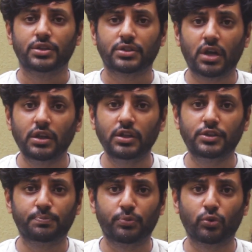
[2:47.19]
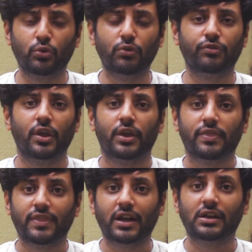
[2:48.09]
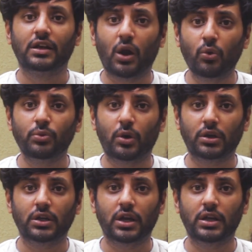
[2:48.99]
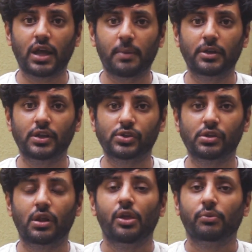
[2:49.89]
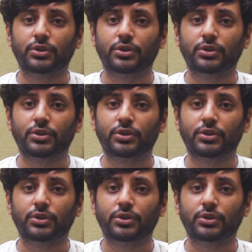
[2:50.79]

Studies prove that groundwater contamination